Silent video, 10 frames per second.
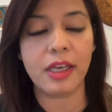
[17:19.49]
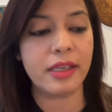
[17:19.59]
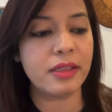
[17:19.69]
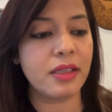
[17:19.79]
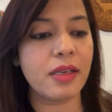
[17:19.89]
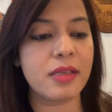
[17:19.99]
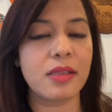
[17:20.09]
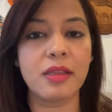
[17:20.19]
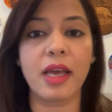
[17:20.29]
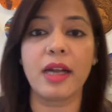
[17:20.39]
Anything
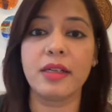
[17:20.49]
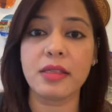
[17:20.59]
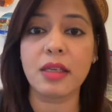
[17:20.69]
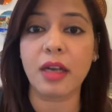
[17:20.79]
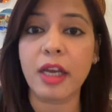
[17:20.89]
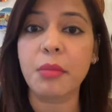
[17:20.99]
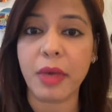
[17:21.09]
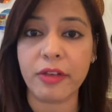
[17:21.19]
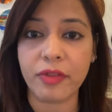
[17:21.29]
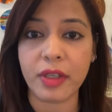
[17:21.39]
less than that is crime,
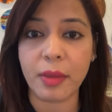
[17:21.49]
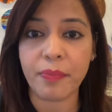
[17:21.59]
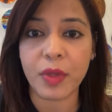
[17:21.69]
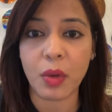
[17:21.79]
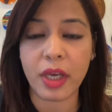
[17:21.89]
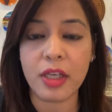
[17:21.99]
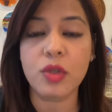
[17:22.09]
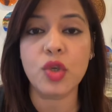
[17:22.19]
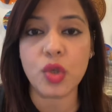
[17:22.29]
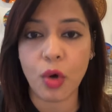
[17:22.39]
I feel. Okay,
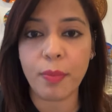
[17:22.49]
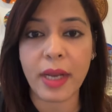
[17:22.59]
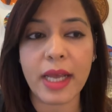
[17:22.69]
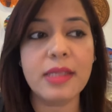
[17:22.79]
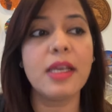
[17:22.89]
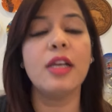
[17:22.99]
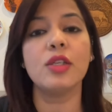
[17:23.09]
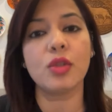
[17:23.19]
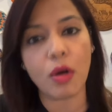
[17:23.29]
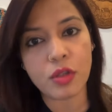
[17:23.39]
so show plants,
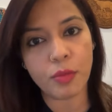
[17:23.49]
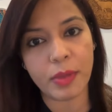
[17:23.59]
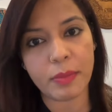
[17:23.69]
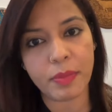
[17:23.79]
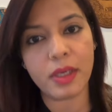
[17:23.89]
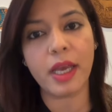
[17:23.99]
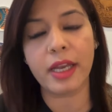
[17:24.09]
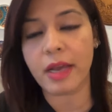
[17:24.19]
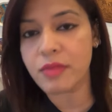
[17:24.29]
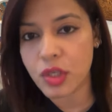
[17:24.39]
talk to people,
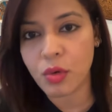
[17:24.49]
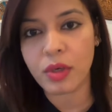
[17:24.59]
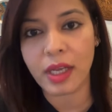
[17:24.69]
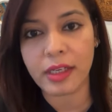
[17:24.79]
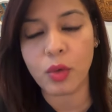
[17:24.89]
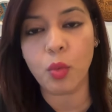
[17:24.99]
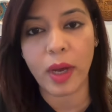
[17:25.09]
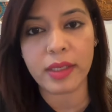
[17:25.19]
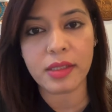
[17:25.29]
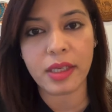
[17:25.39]
and I'm sure, darling,
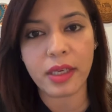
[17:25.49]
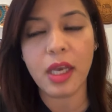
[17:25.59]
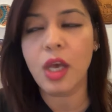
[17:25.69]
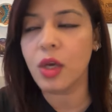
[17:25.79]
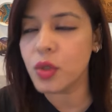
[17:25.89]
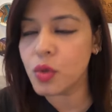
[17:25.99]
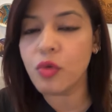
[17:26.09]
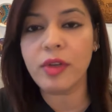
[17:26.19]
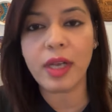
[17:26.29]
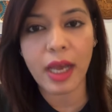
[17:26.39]
one day
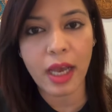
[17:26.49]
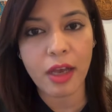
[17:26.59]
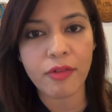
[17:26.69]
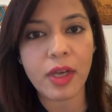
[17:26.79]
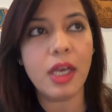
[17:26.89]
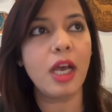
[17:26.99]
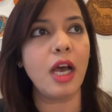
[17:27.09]
you will have